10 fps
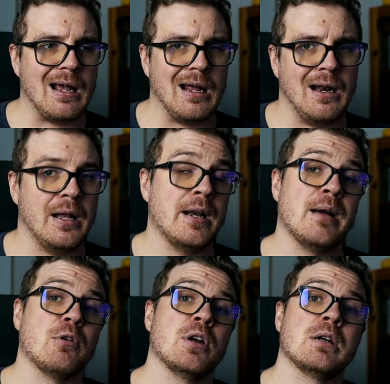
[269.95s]
and then
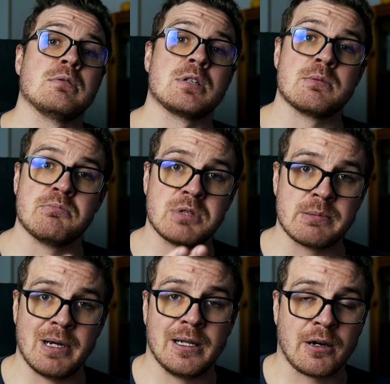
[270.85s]
I'm gonna
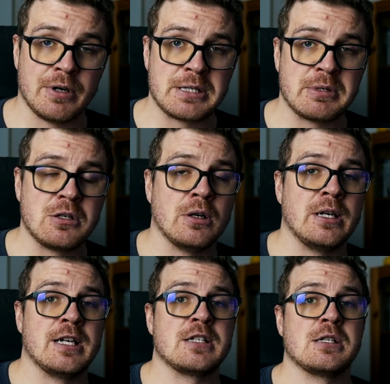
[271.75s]
spend the Christmas
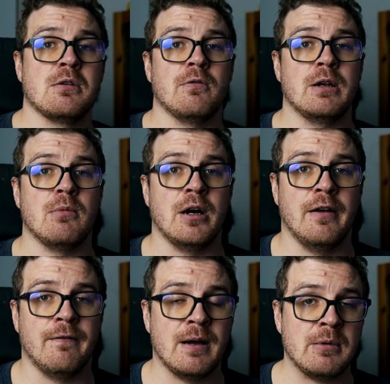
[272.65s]
holidays with
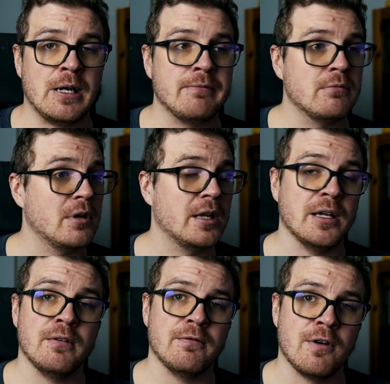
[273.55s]
my family. And
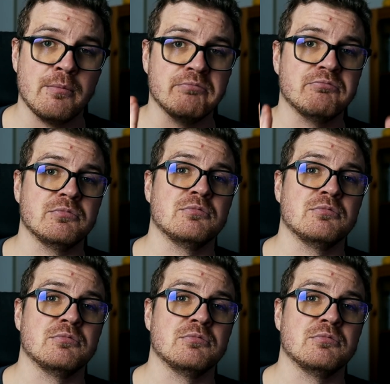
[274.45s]
then from